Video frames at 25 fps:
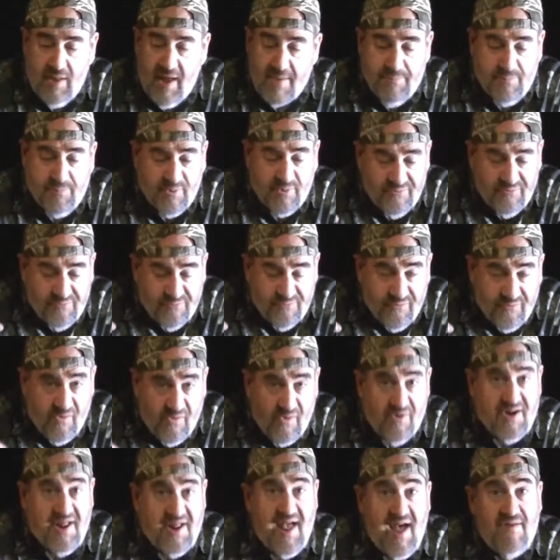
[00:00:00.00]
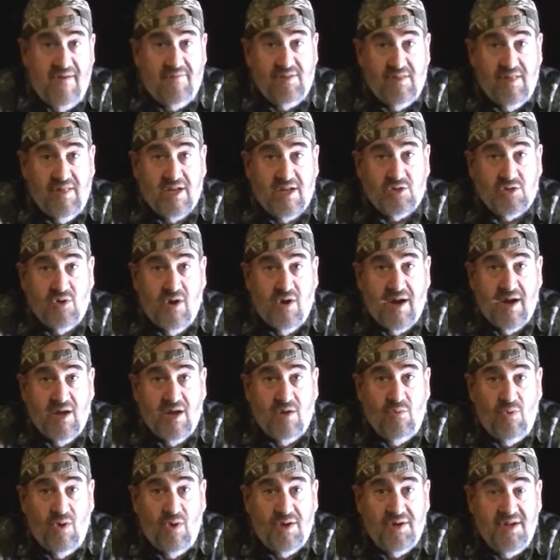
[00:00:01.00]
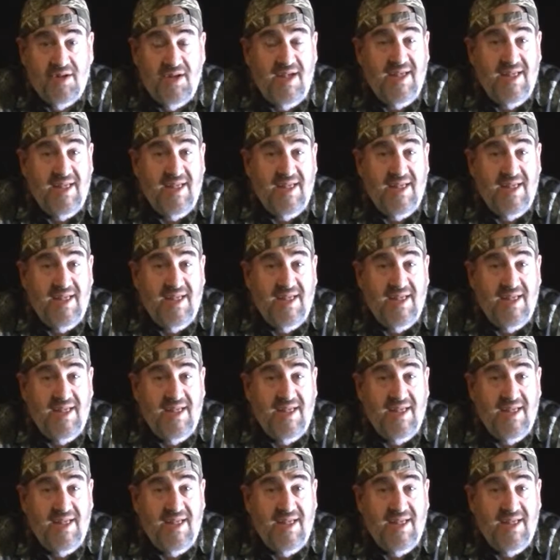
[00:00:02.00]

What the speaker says: I prefer to have the electronic one.